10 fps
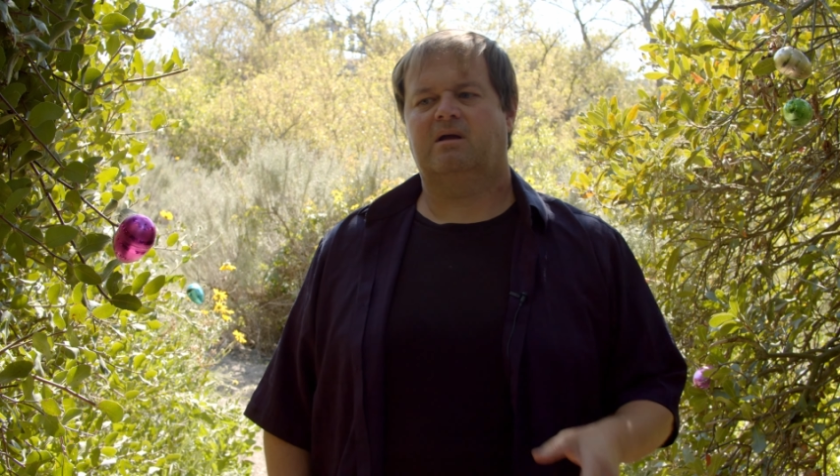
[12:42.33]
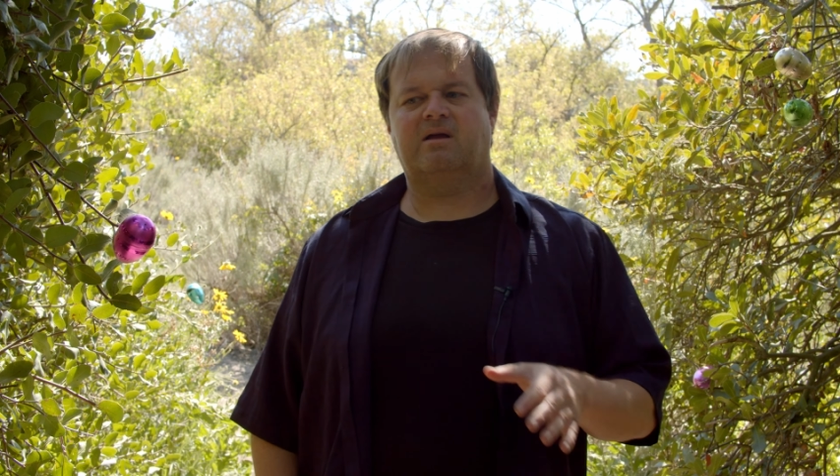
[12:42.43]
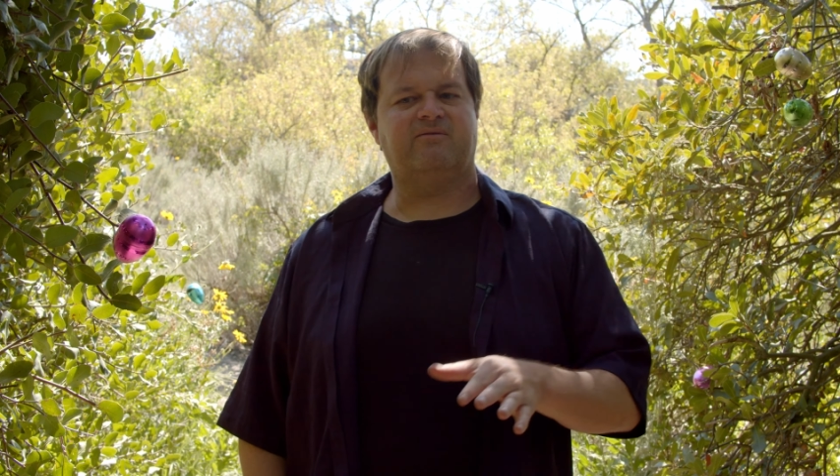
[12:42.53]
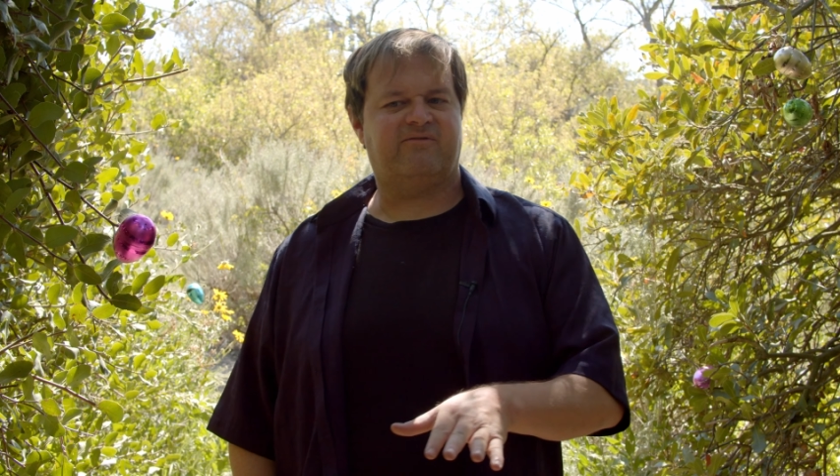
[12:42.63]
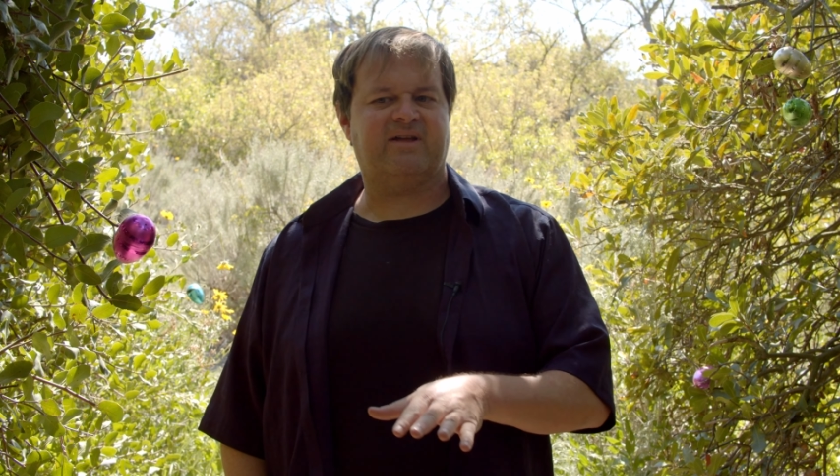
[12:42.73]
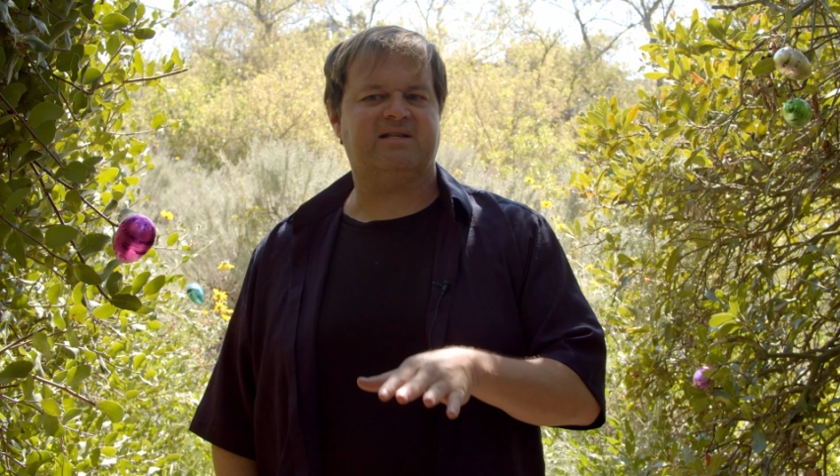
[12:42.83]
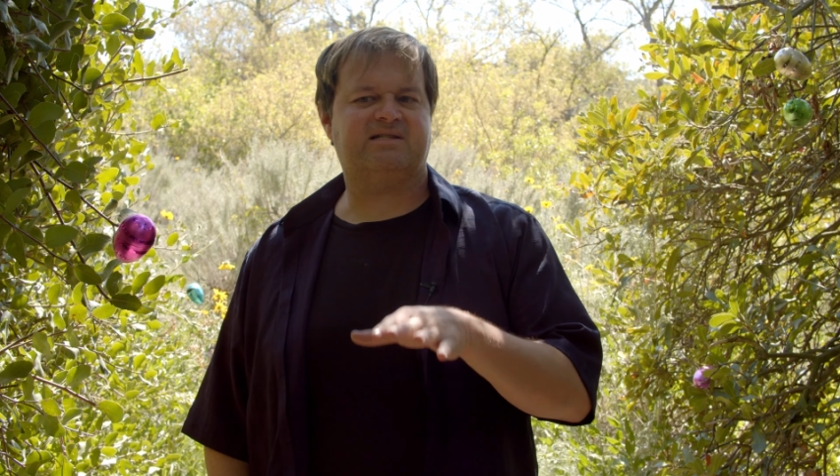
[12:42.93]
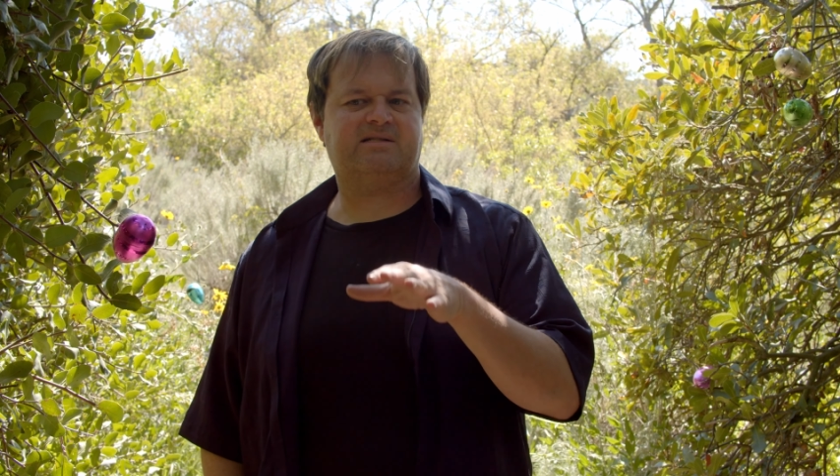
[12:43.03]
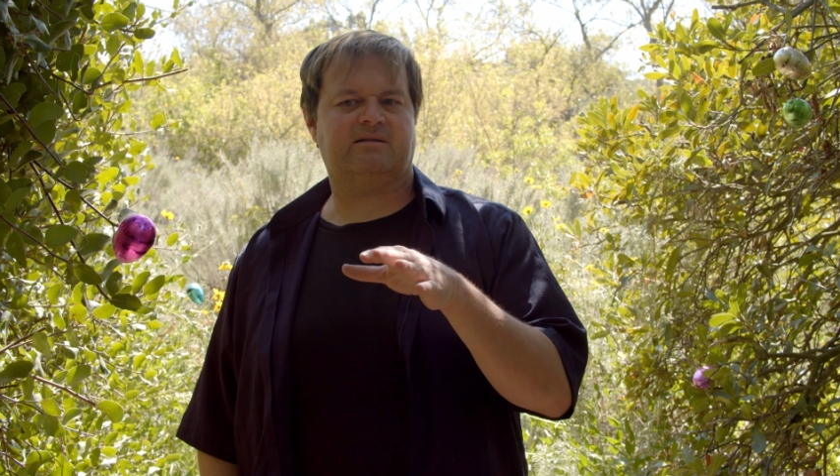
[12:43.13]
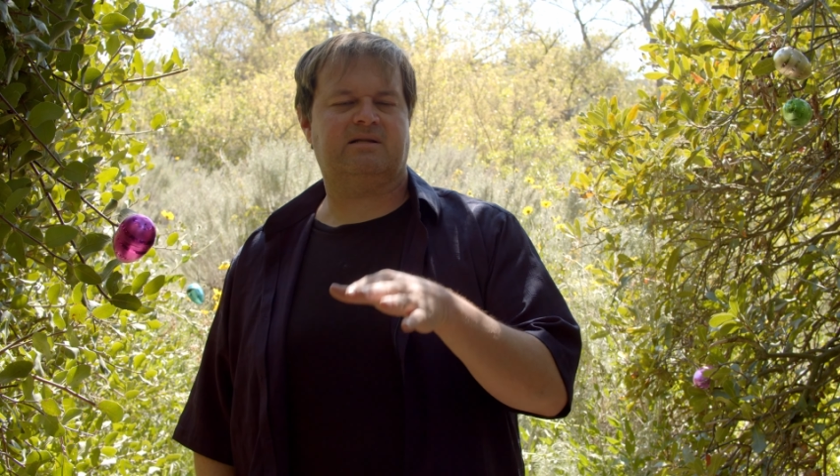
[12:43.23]

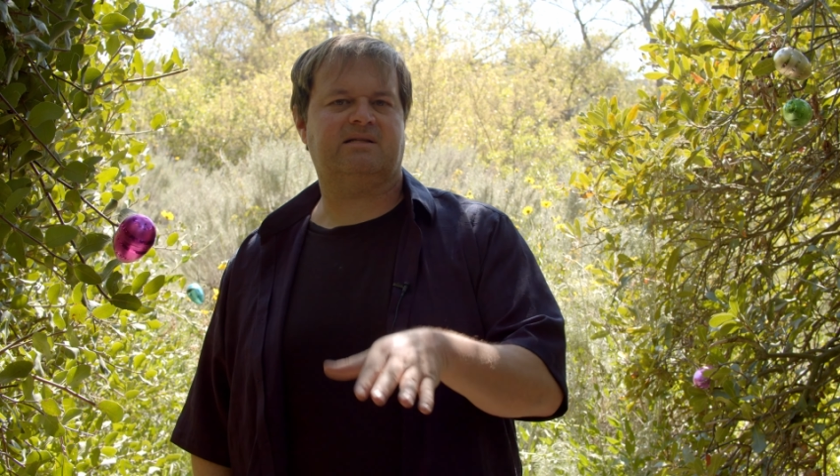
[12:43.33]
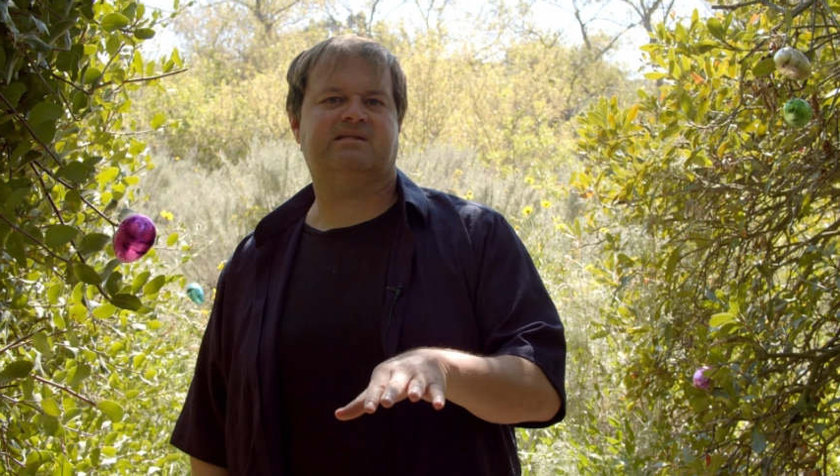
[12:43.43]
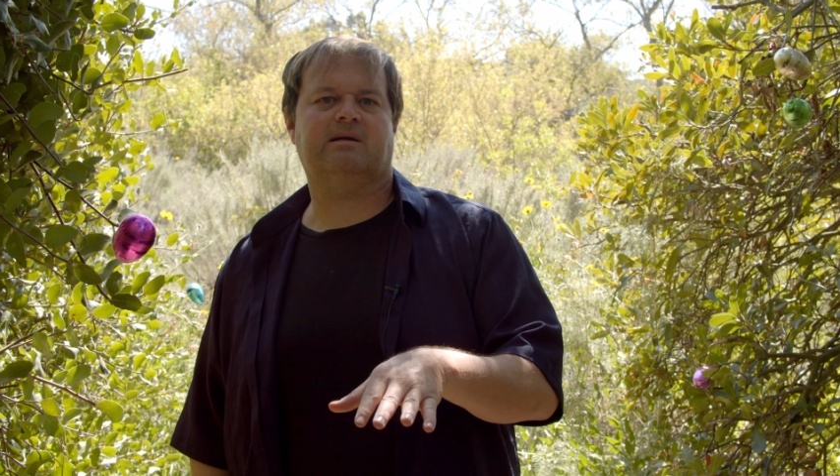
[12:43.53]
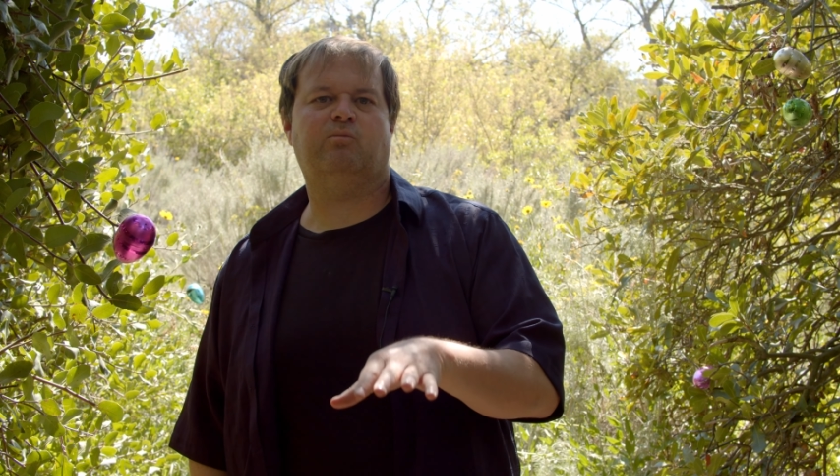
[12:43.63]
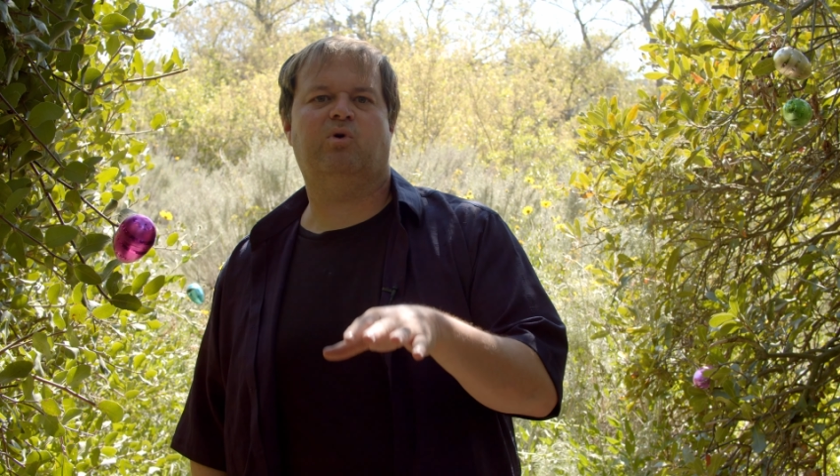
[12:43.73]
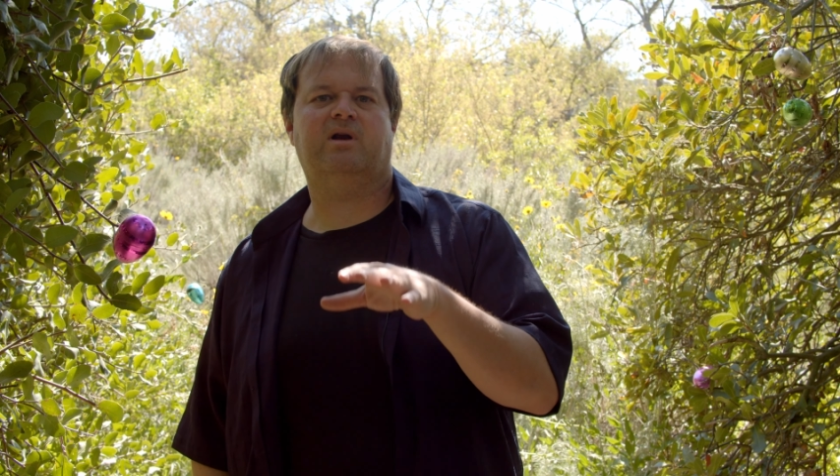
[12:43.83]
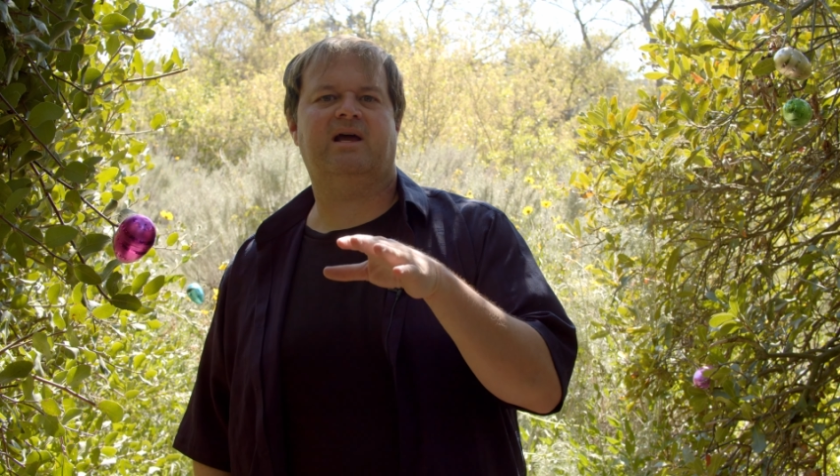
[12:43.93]
convinced that someone